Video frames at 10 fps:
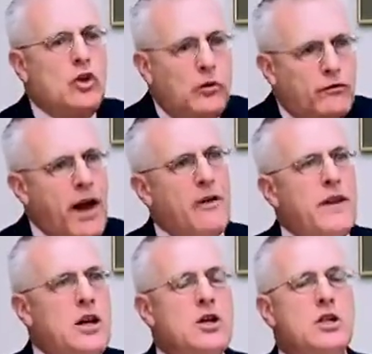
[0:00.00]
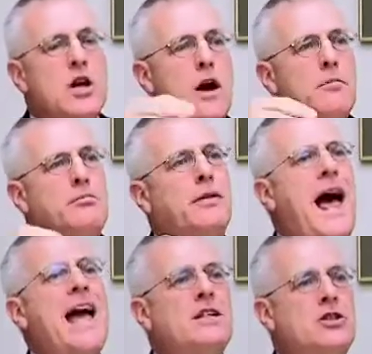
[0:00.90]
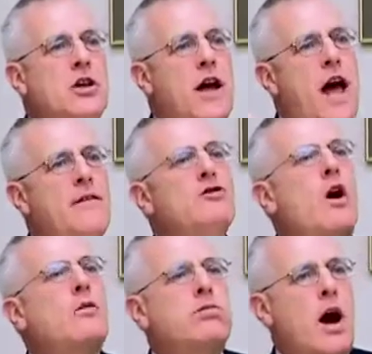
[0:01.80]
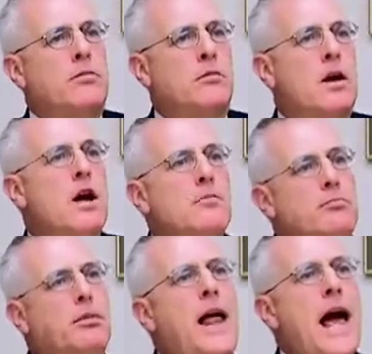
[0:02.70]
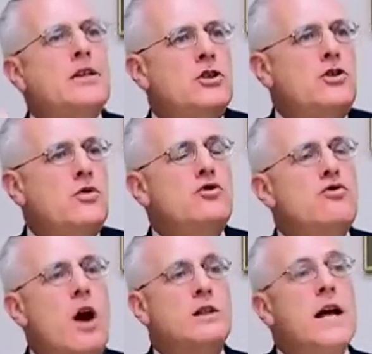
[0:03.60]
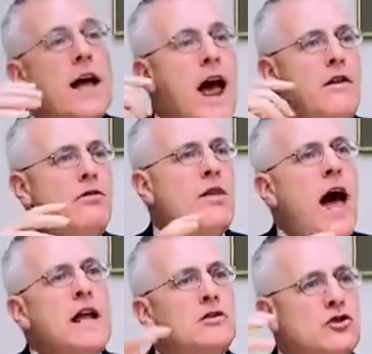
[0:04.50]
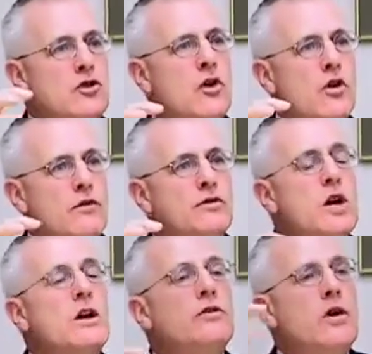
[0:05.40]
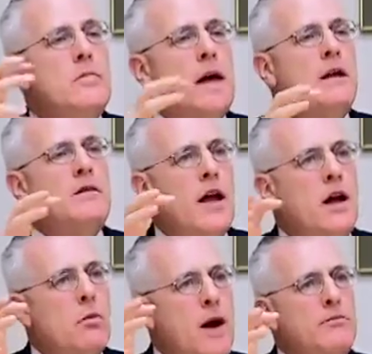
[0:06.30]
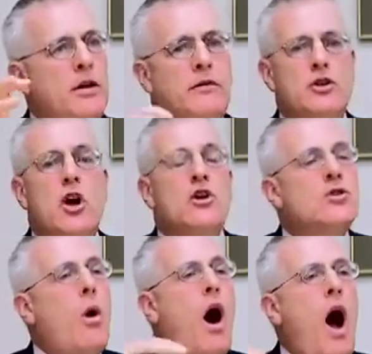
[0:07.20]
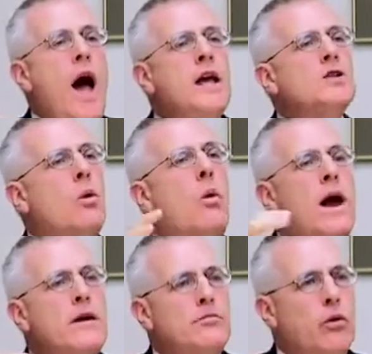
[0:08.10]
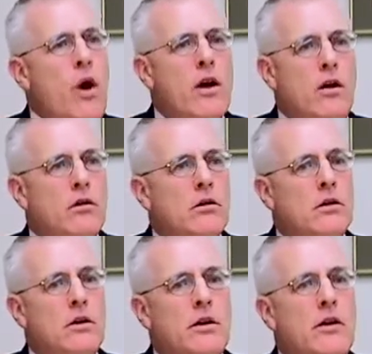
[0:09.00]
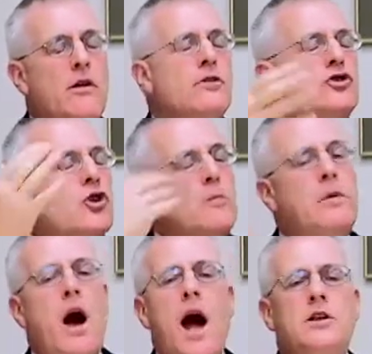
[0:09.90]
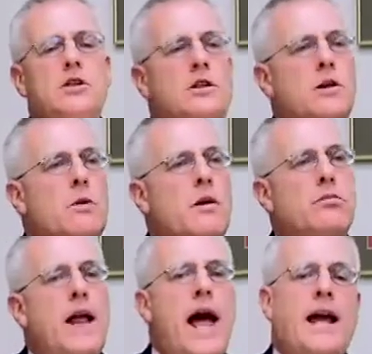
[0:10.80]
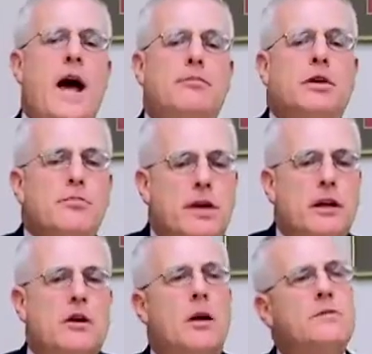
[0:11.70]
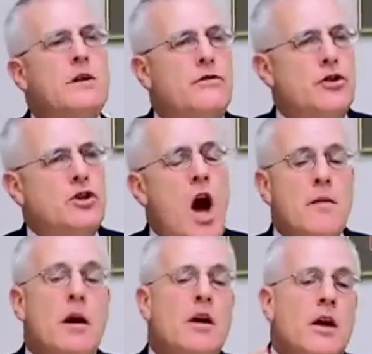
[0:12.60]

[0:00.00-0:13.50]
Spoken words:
foundation is blacks have a drug problem, blacks use drugs, and that serves to maintain white privilege. So I, as a white employer, subconsciously, when a black applicant comes in for the job,